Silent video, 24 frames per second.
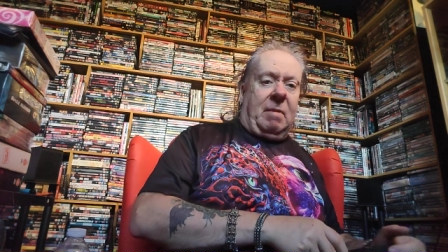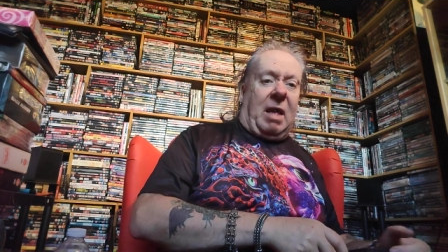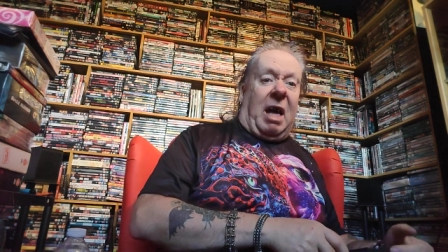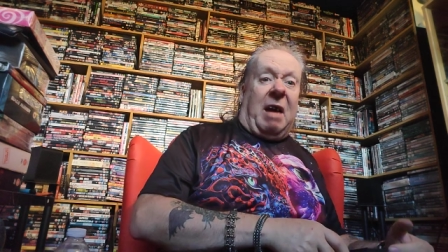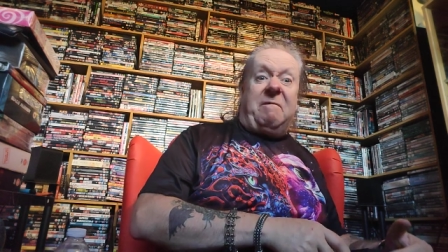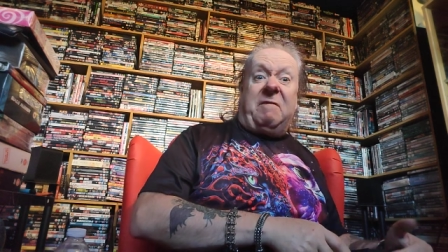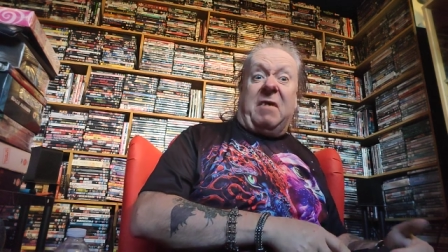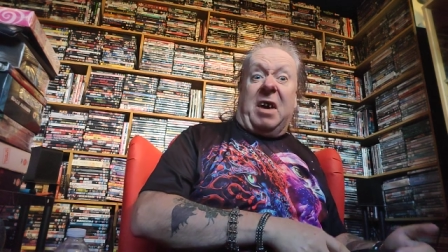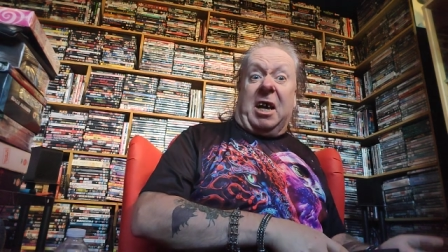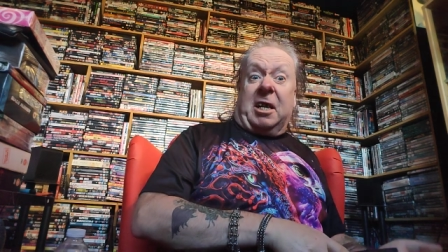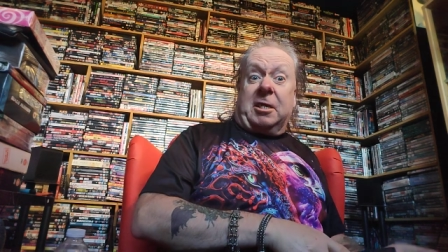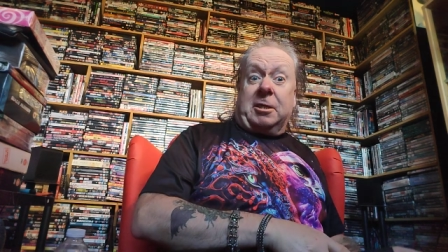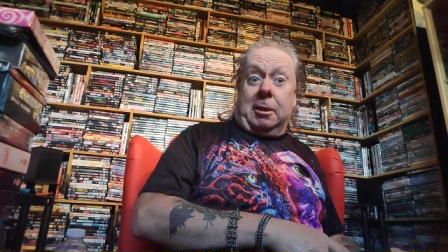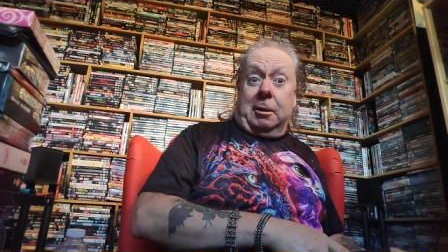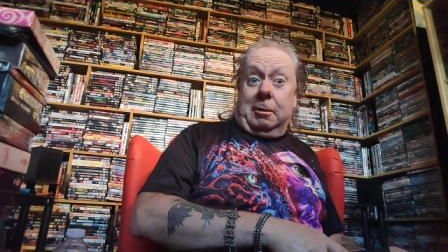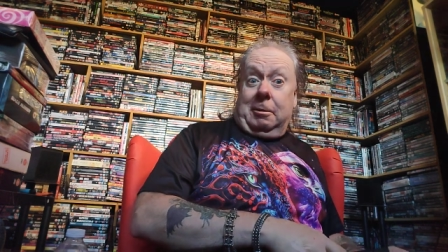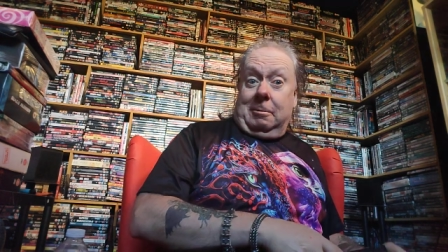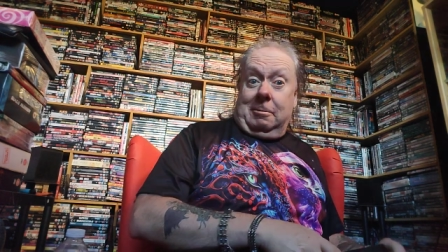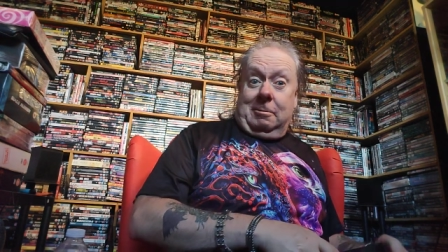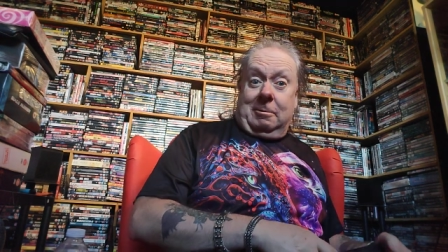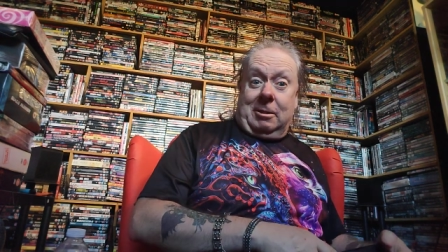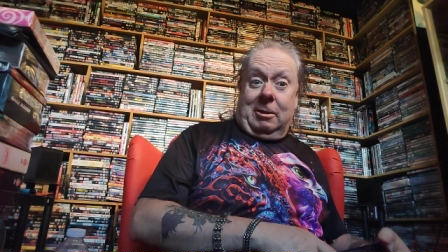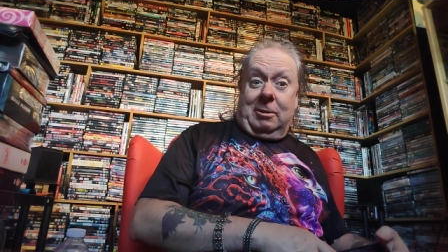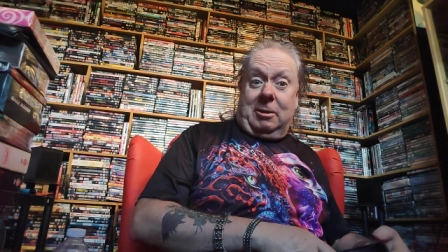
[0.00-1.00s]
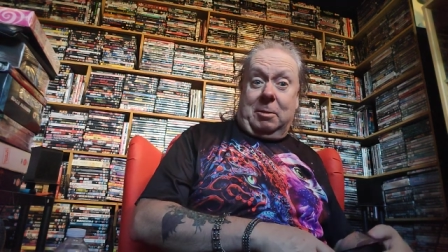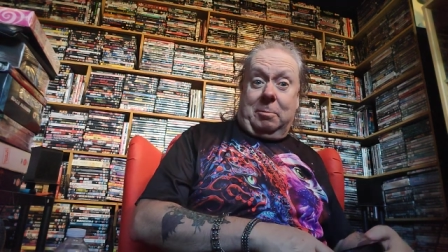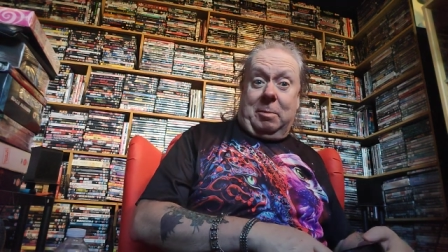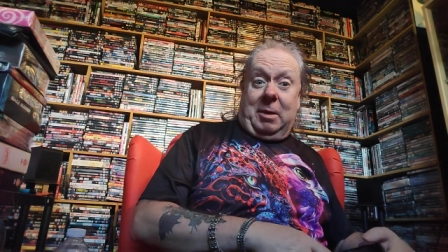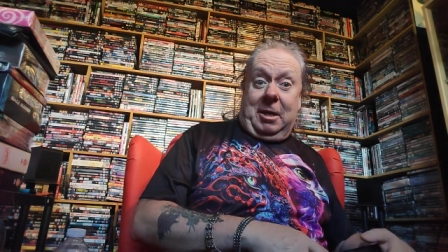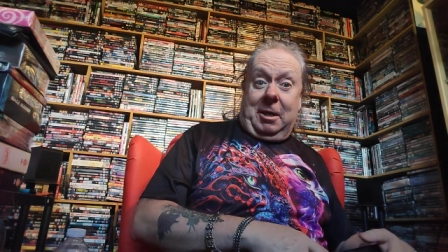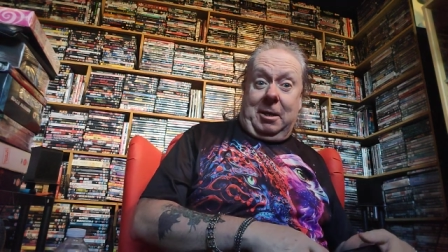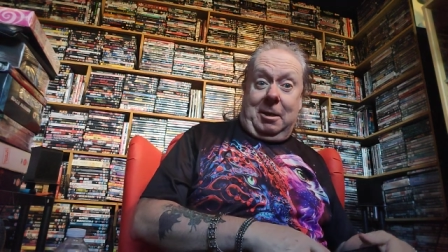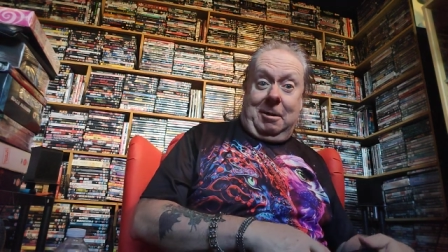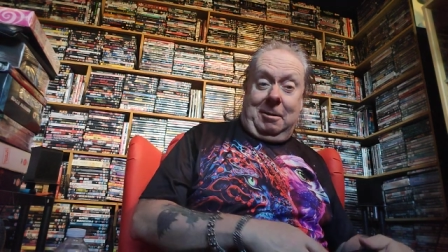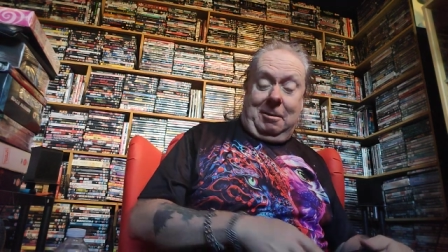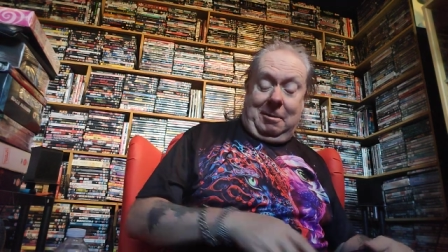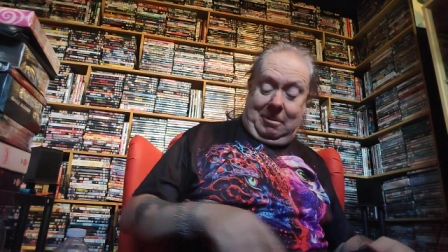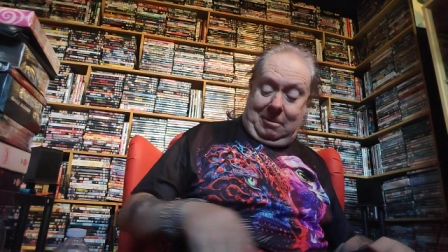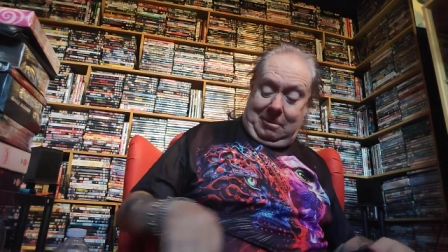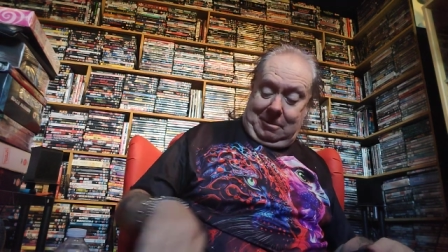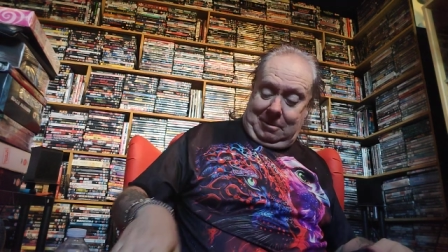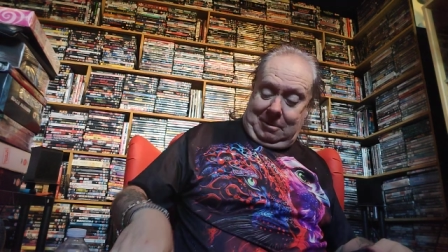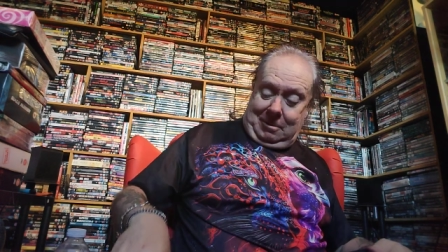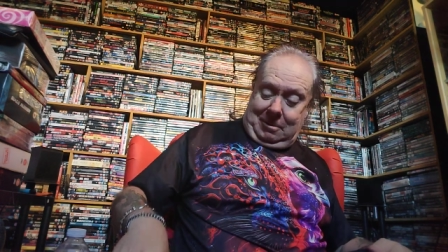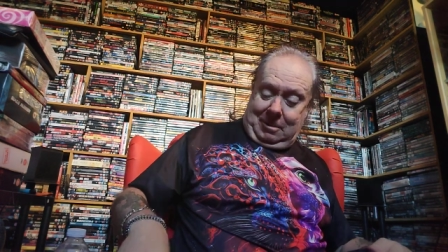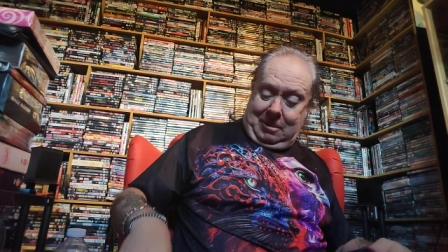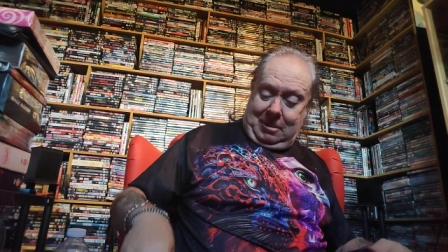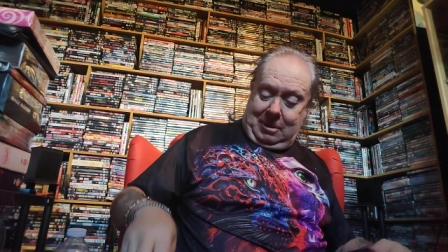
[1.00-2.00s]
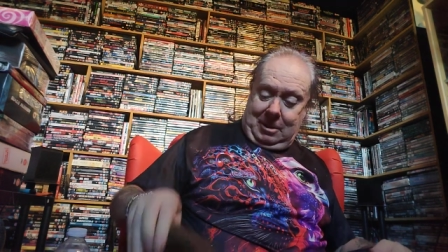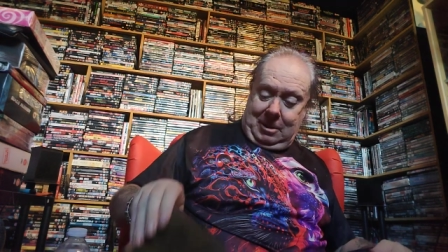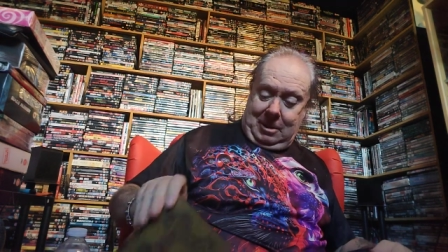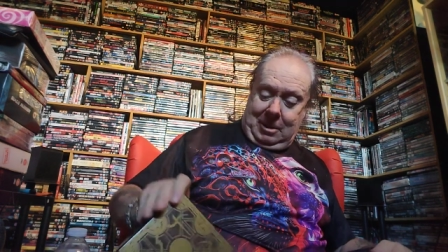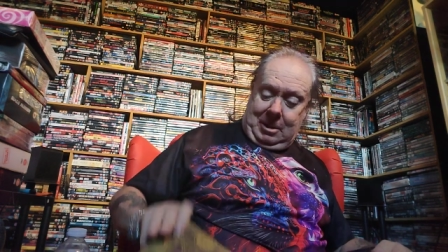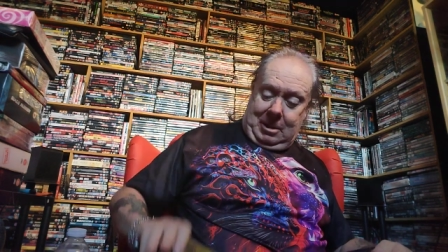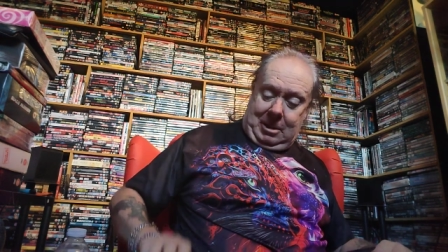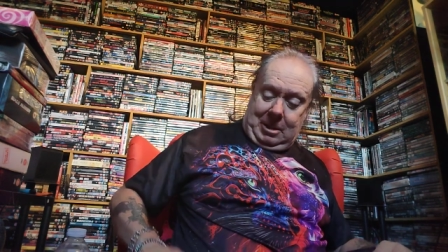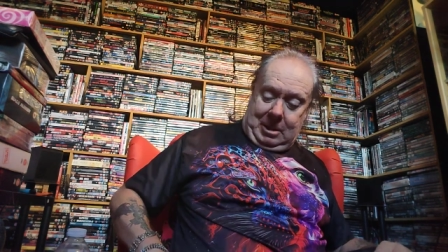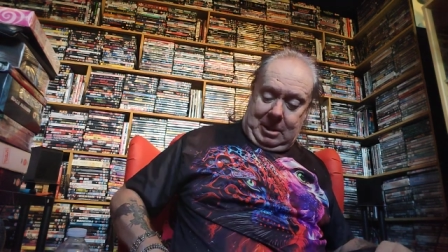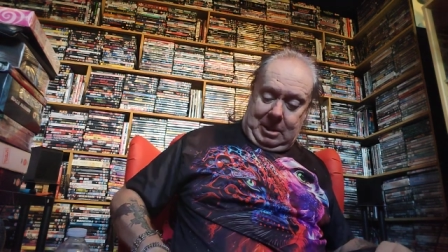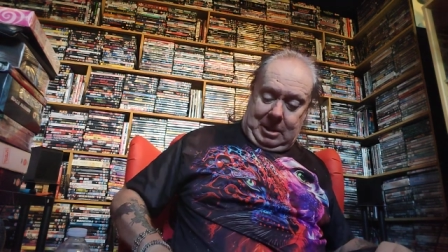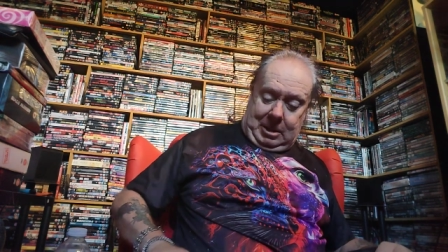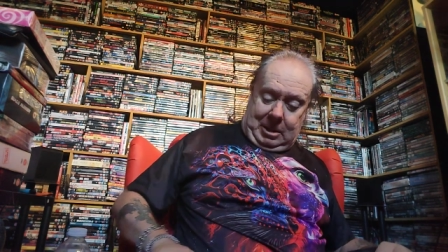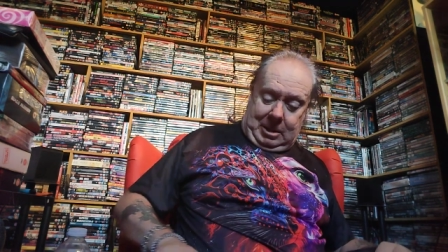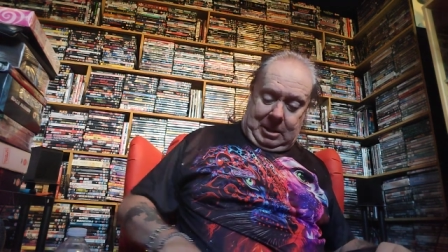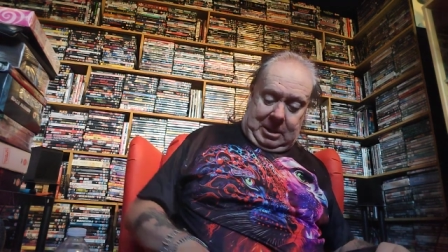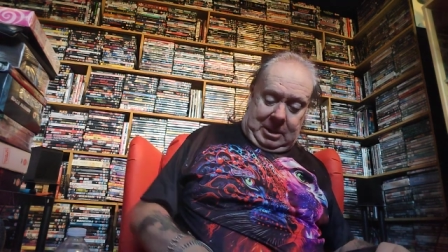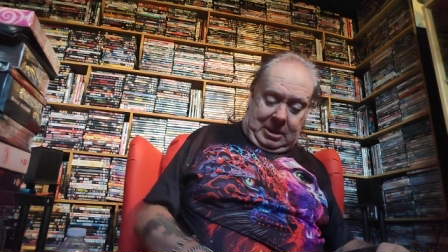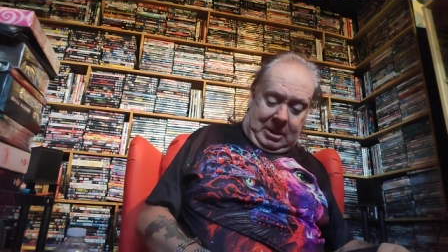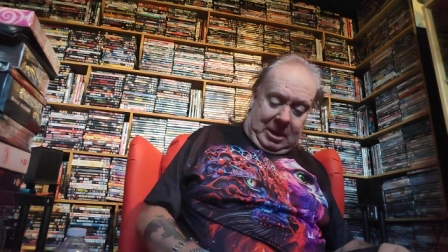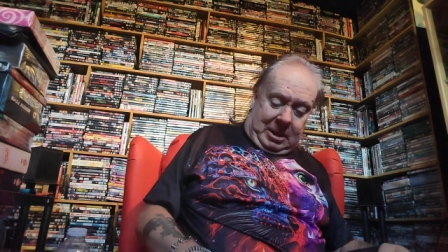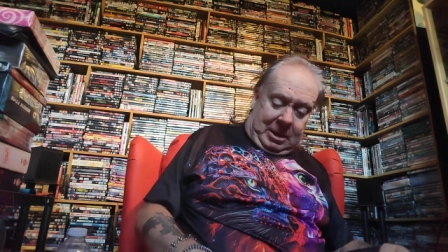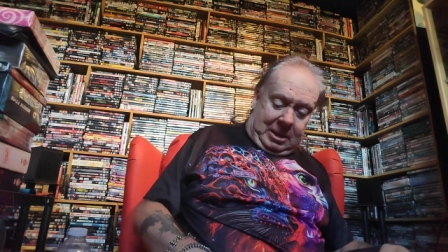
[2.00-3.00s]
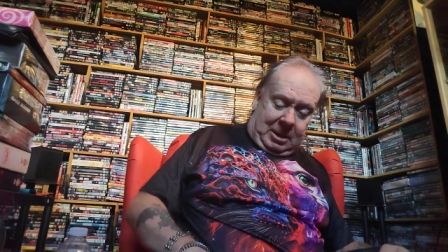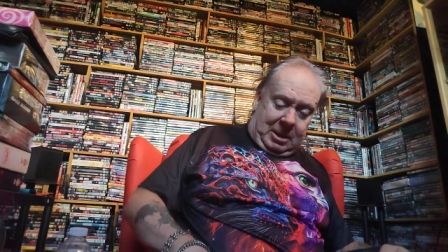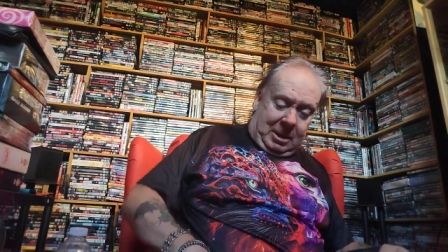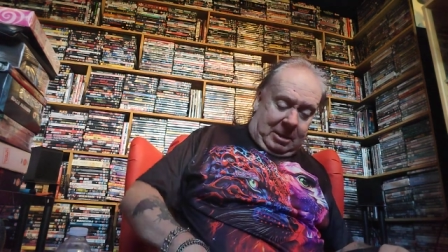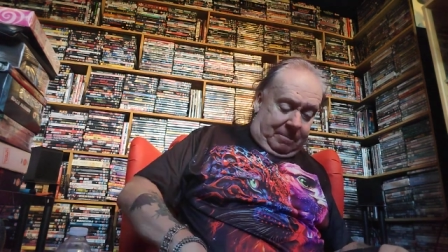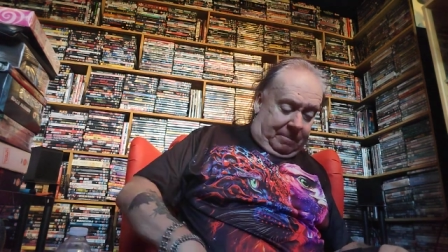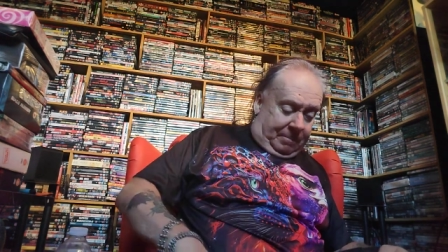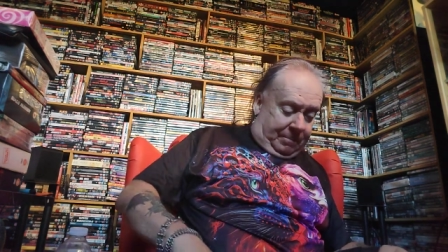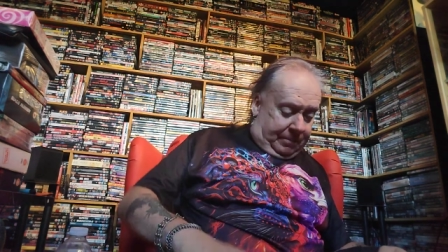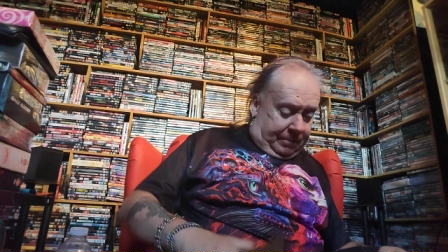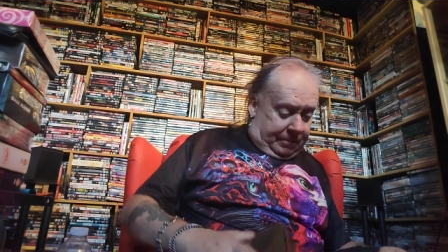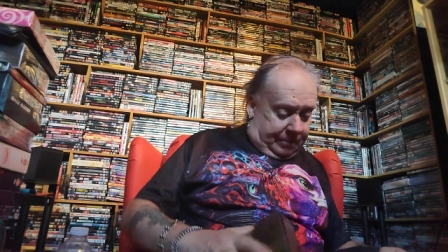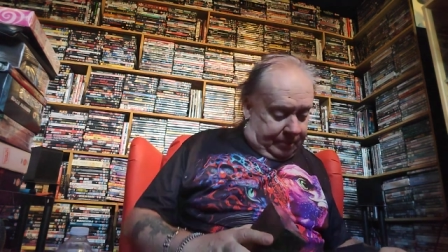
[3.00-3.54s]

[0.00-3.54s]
effect, so to speak. So that's a